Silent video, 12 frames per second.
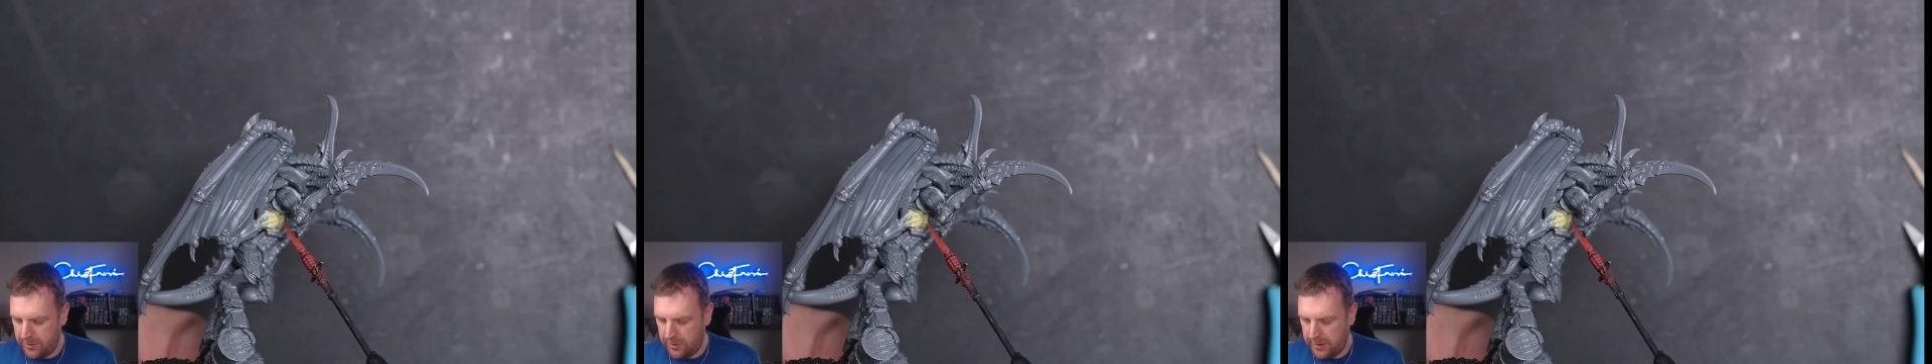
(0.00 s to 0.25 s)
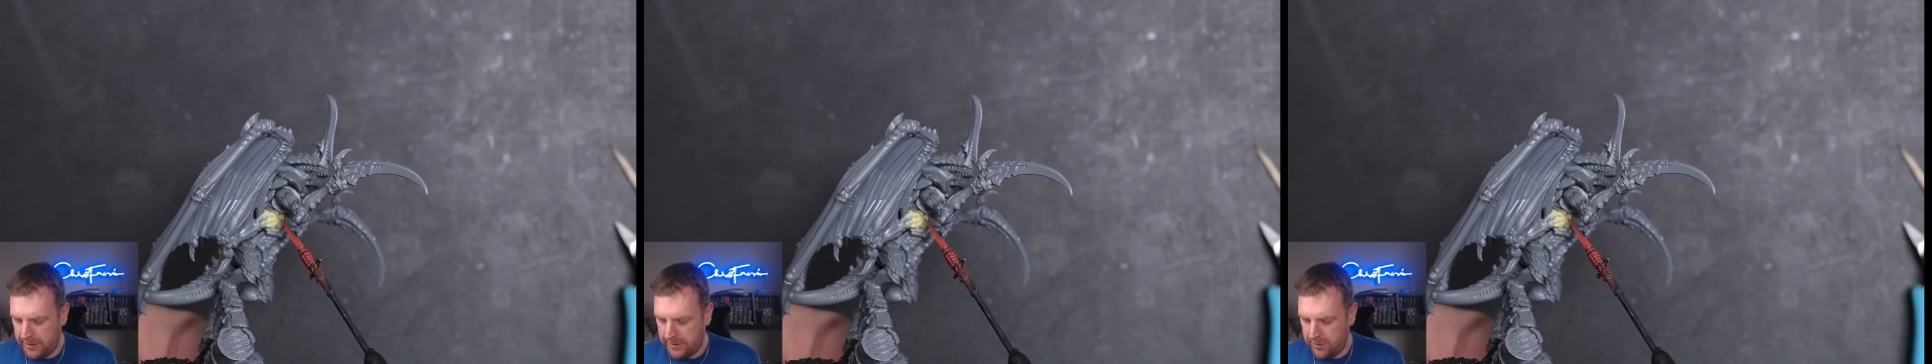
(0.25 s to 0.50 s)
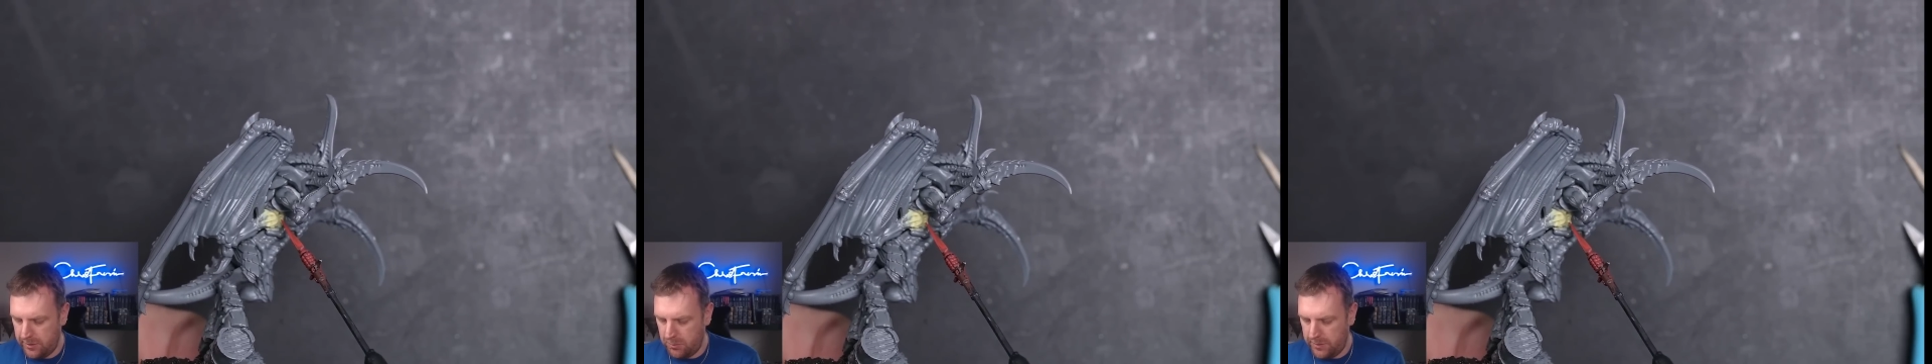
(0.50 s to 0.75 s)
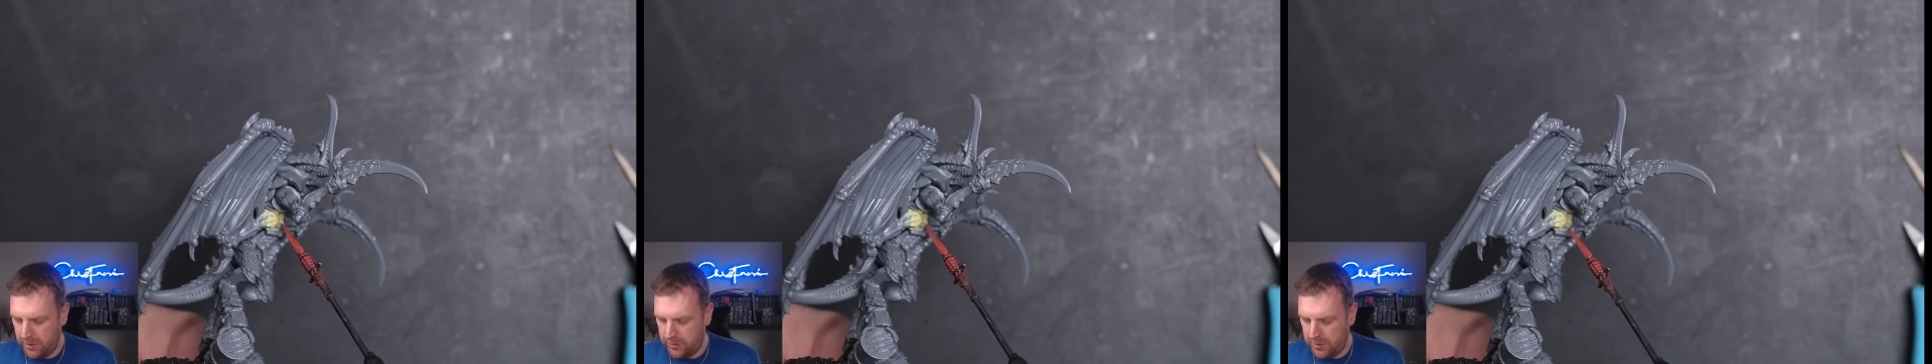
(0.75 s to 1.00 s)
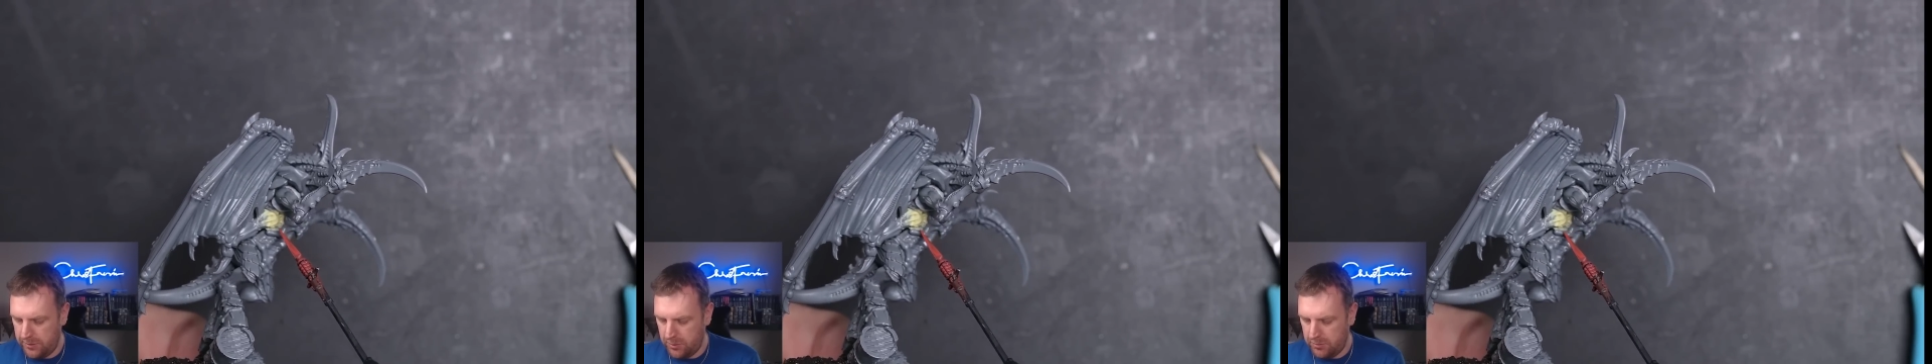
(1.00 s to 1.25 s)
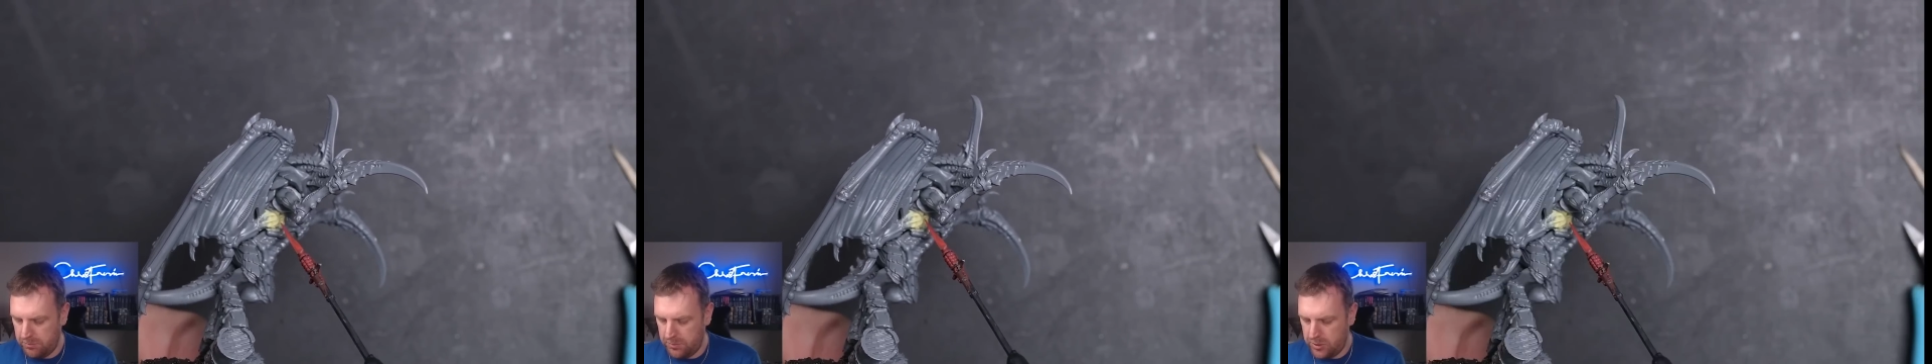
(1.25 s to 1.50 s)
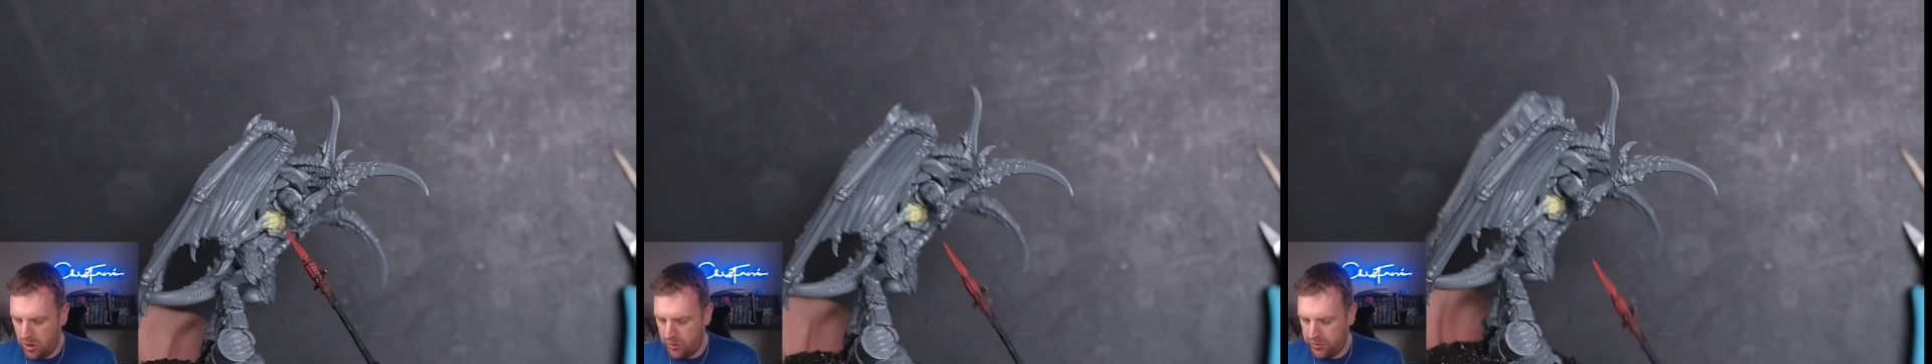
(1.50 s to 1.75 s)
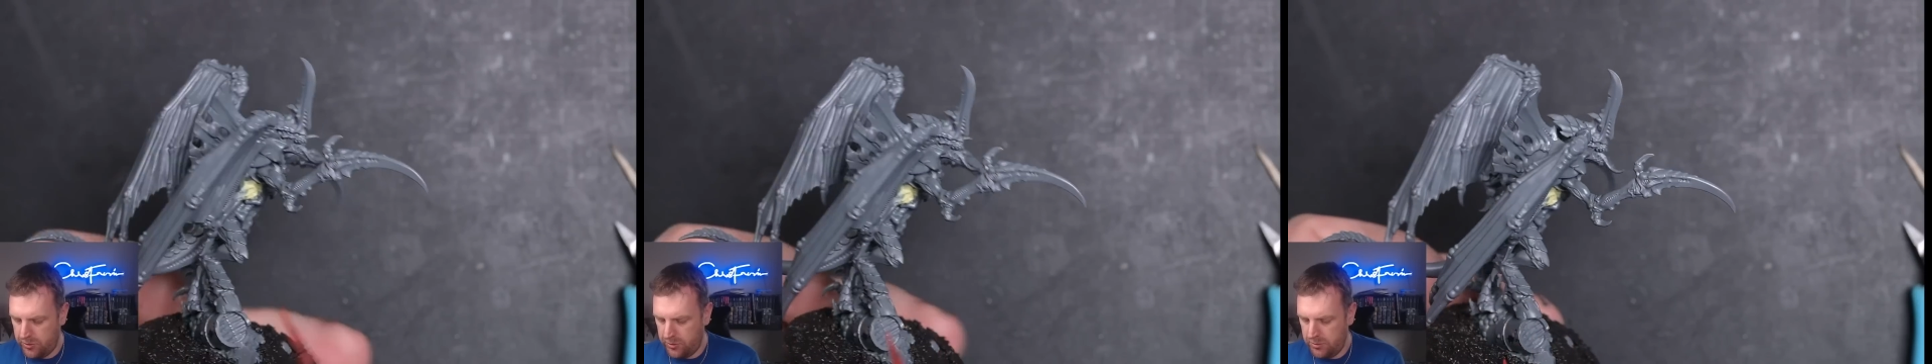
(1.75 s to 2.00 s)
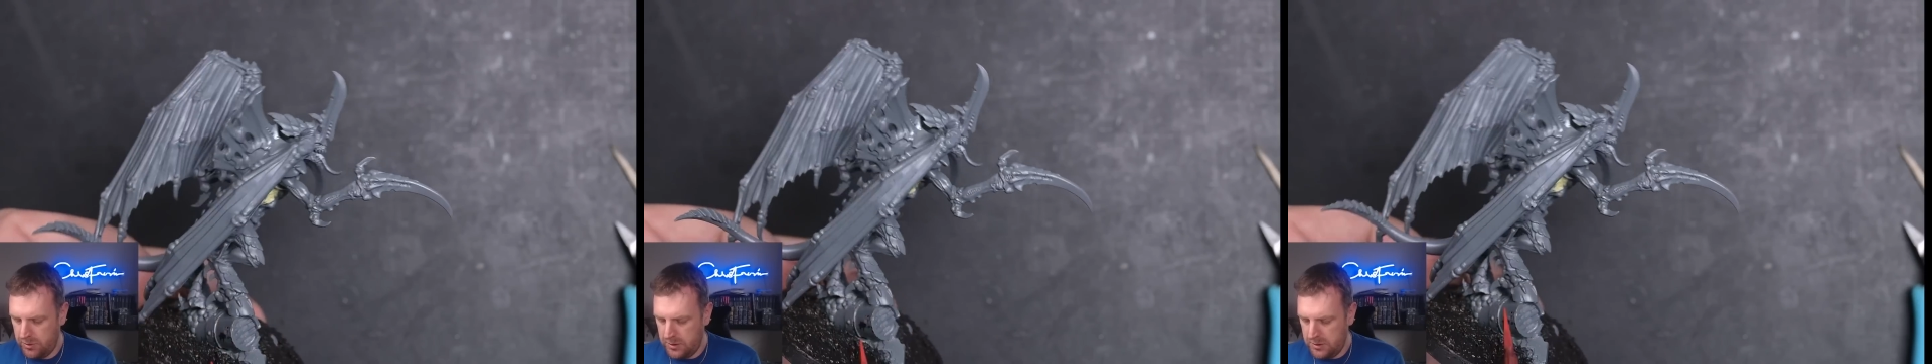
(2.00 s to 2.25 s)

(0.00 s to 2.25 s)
I ended up with those little dots.